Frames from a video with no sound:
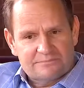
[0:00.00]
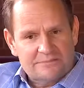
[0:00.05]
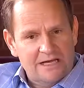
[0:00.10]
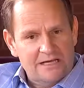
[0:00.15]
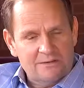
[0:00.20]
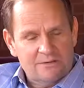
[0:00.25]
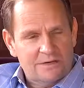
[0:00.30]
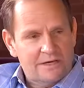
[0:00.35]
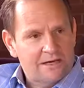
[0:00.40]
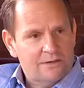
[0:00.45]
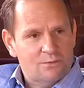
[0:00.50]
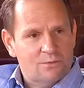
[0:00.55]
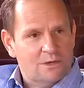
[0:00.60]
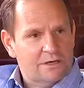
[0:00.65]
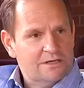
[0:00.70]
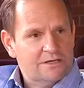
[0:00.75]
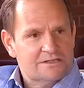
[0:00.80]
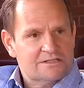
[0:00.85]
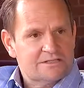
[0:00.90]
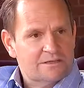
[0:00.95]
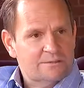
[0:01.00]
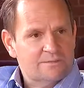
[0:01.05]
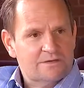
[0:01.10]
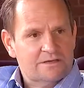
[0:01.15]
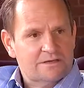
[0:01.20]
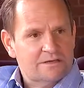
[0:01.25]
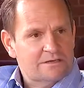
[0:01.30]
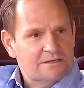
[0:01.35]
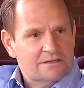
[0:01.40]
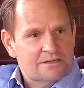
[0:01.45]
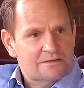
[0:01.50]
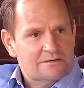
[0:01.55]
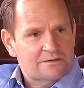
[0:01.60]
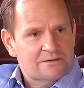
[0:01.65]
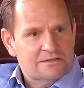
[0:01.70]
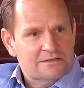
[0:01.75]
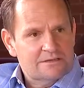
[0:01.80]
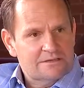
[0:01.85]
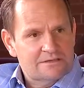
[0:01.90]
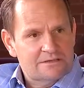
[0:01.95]
I wanted something
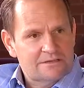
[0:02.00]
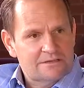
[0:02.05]
that